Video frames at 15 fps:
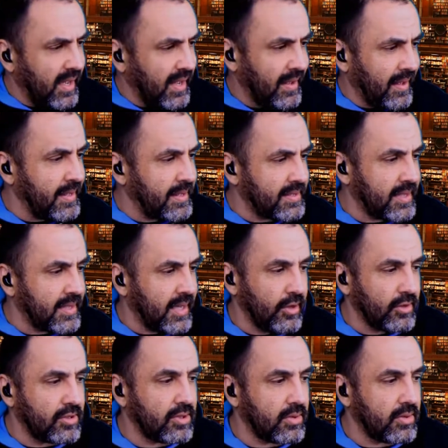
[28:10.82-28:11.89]
is
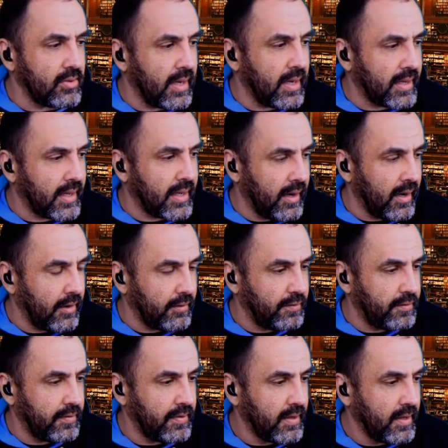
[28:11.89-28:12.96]
also a kind
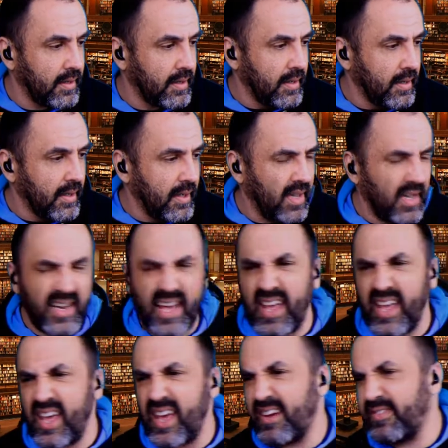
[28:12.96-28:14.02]
of, and I
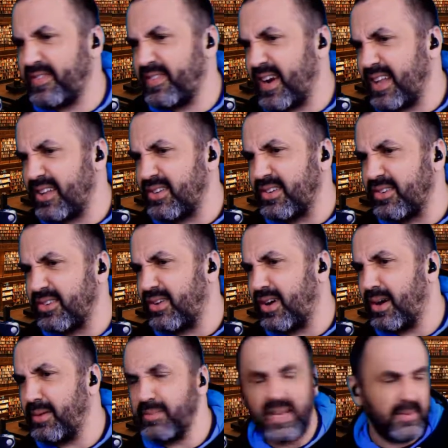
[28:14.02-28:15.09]
have, I don't know how
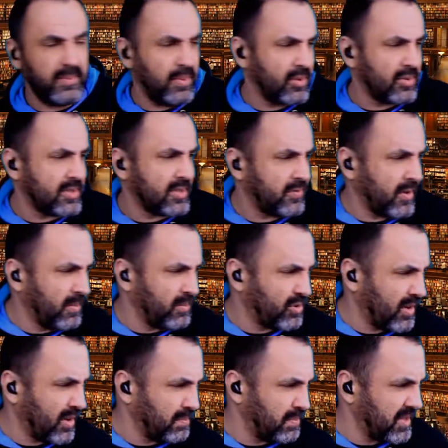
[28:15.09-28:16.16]
many books from
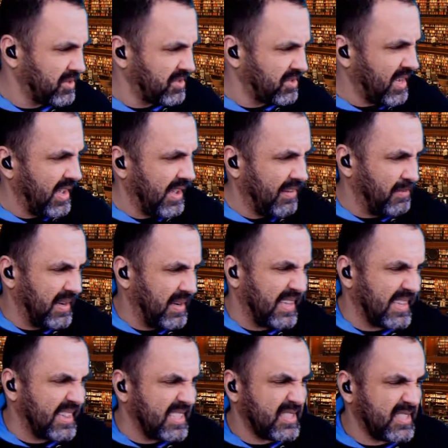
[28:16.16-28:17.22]
Tom Peters I have, but at
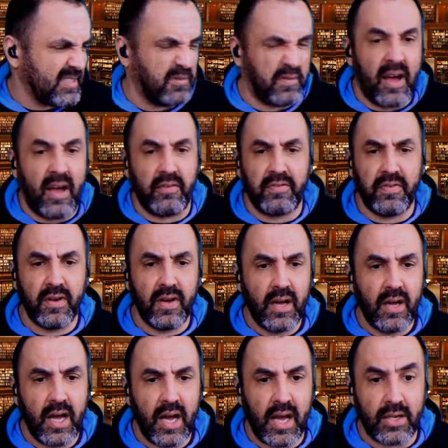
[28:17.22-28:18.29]
least five
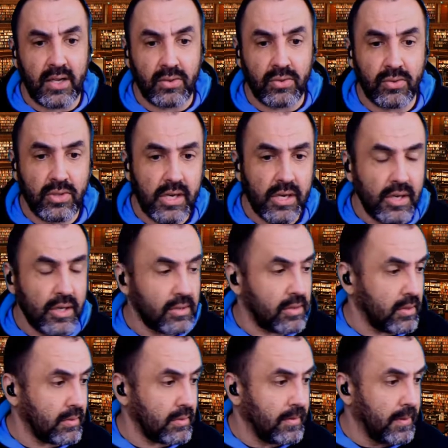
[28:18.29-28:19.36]
I do.
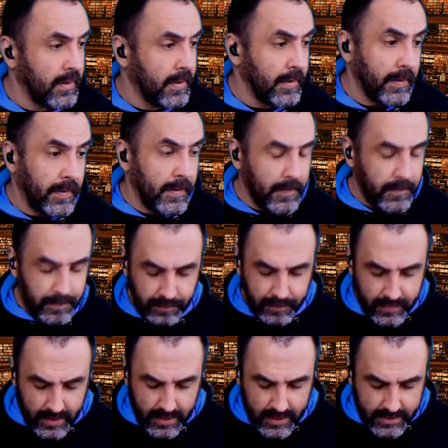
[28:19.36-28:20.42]
So
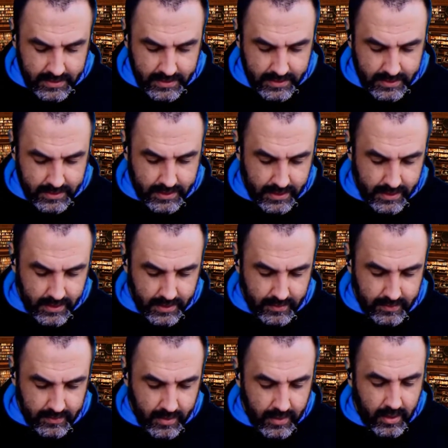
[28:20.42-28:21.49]
it's
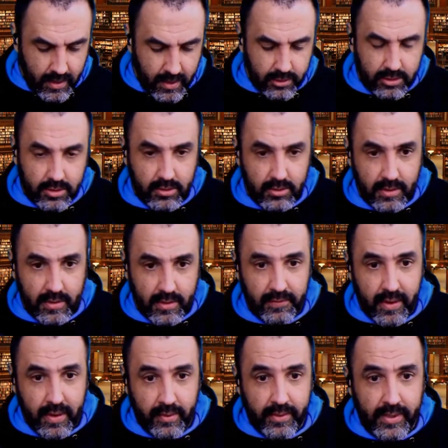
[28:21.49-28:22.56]
also a
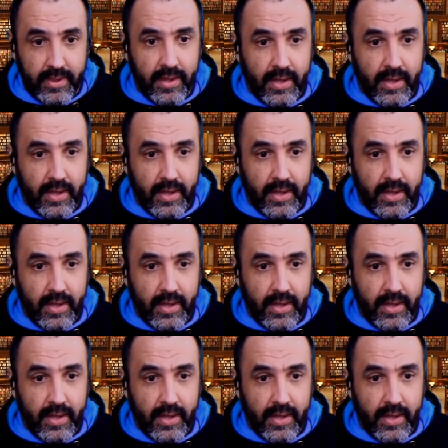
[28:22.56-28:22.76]
very